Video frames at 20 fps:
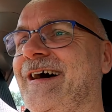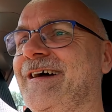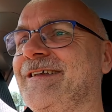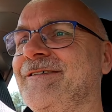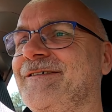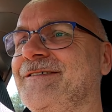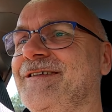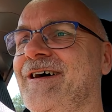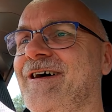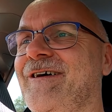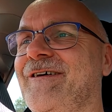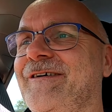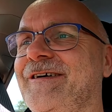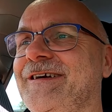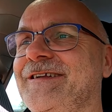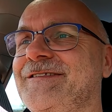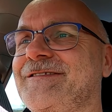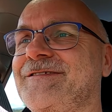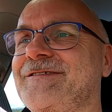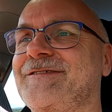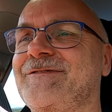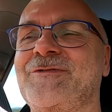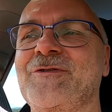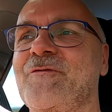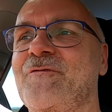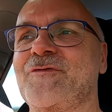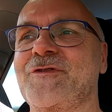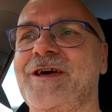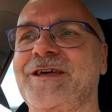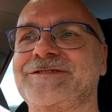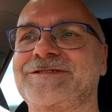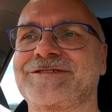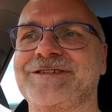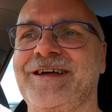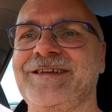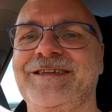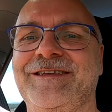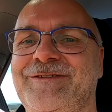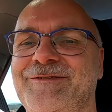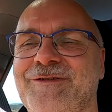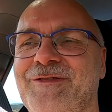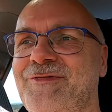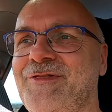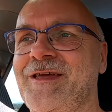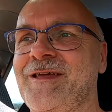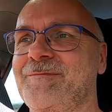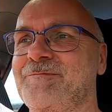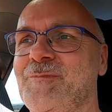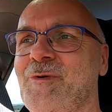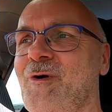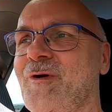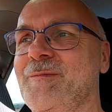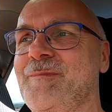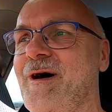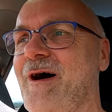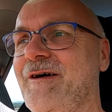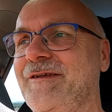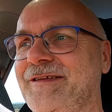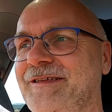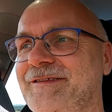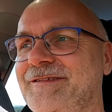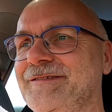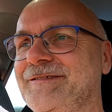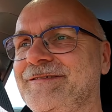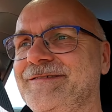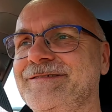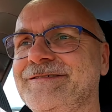I don't know. It's too fresh. I need to think more about it.